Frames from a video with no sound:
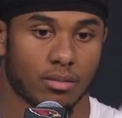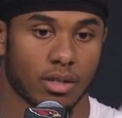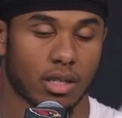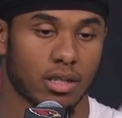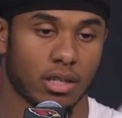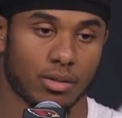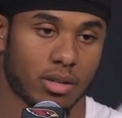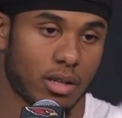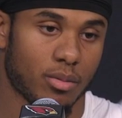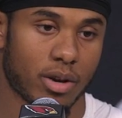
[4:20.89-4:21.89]
just
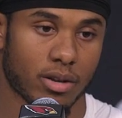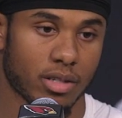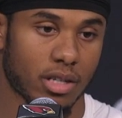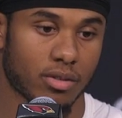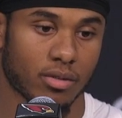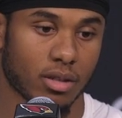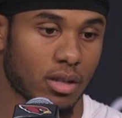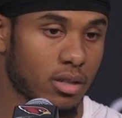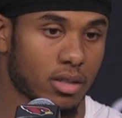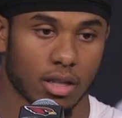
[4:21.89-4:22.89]
continuing to get better, see different
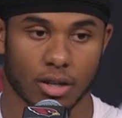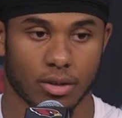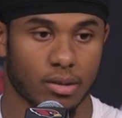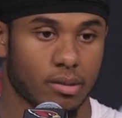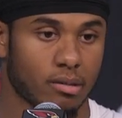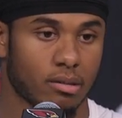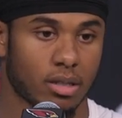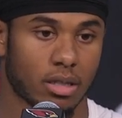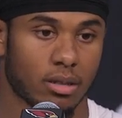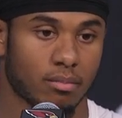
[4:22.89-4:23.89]
looks, learn,
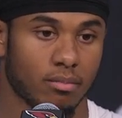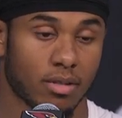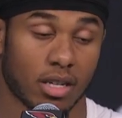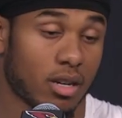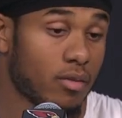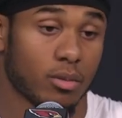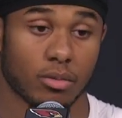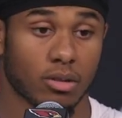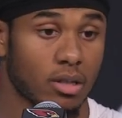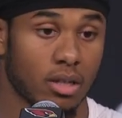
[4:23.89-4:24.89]
get
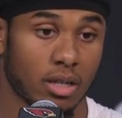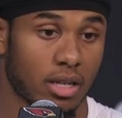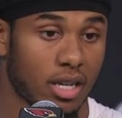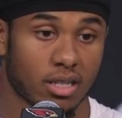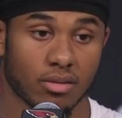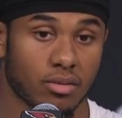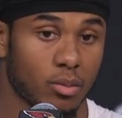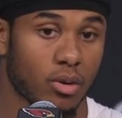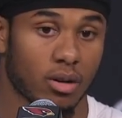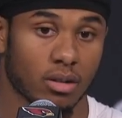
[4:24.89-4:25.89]
comfortable, catch the
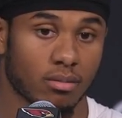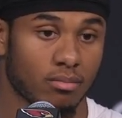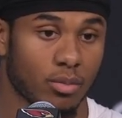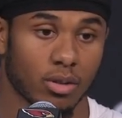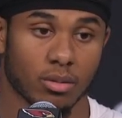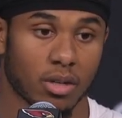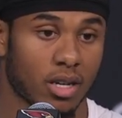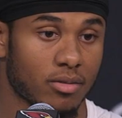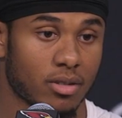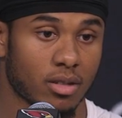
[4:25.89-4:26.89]
football, build some
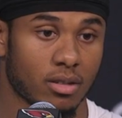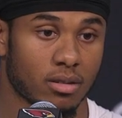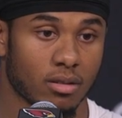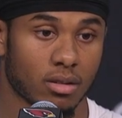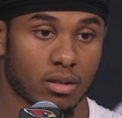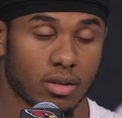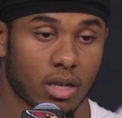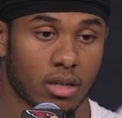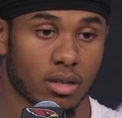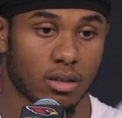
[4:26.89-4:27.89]
confidence, all those
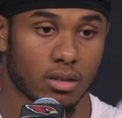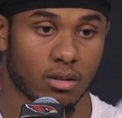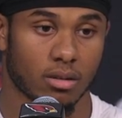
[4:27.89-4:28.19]
kind of things.